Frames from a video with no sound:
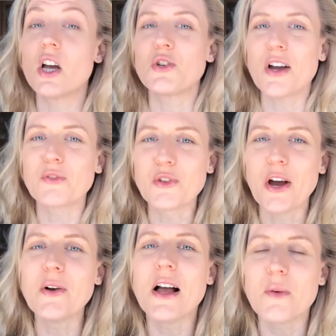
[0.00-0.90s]
You have to
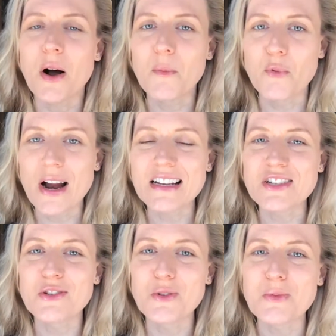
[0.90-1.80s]
know, our brain is a
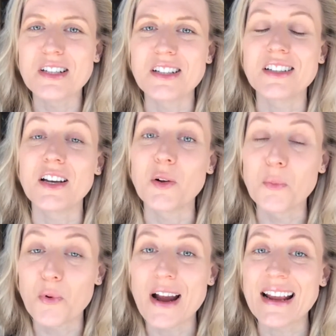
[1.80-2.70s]
2 million year old
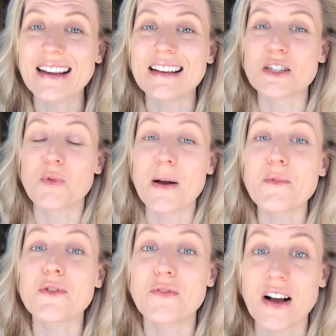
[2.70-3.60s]
brain, and its
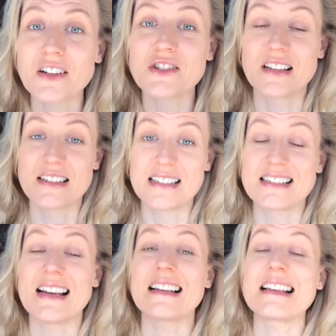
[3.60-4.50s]
primary function, as I
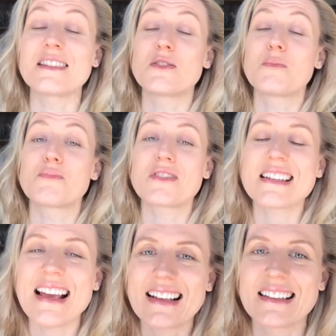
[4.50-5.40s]
said, is to
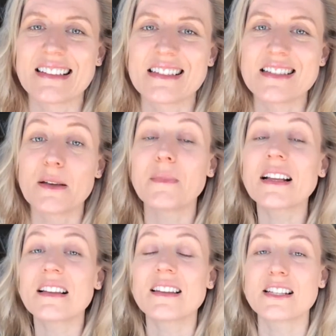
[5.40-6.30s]
protect us. The
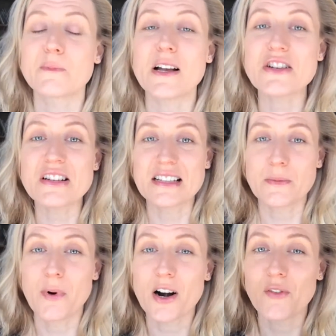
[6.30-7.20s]
amygdala especially is a
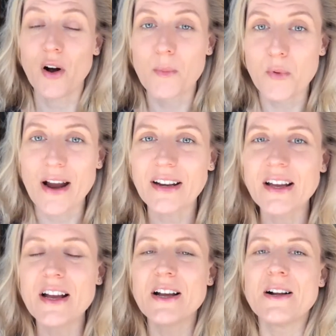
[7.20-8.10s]
part of our brain
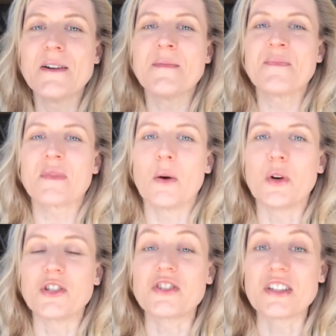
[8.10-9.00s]

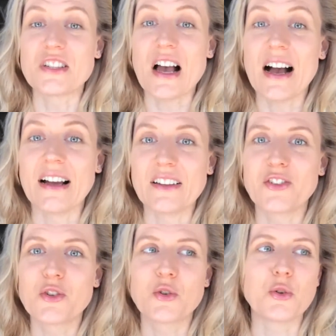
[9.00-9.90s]
which is designed
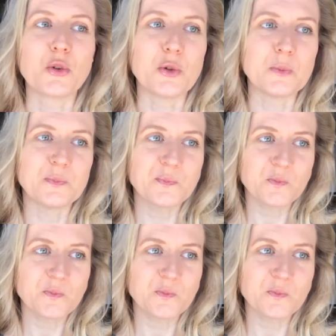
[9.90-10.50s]
to